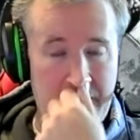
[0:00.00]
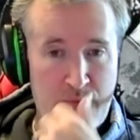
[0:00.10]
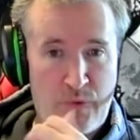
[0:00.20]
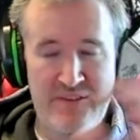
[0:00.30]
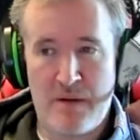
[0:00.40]

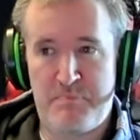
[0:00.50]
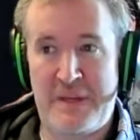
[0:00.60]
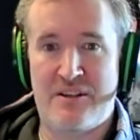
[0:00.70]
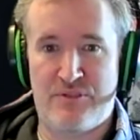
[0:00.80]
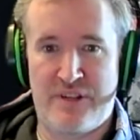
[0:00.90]
Yeah. One of our
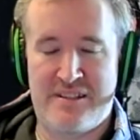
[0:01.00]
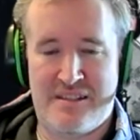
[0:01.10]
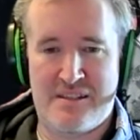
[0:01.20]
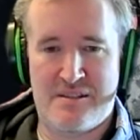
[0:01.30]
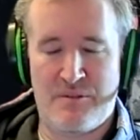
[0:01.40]
big
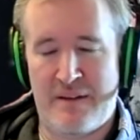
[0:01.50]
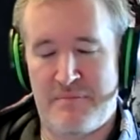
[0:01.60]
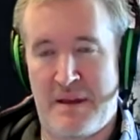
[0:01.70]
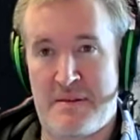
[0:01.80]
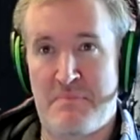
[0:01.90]
criticisms, all right,
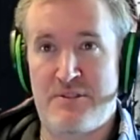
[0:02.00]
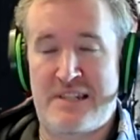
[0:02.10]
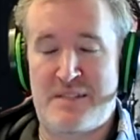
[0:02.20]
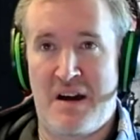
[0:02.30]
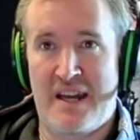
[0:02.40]
maybe
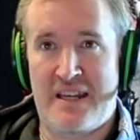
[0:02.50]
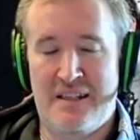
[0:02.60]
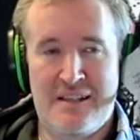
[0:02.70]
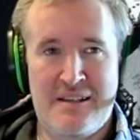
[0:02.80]
mostly it's mine.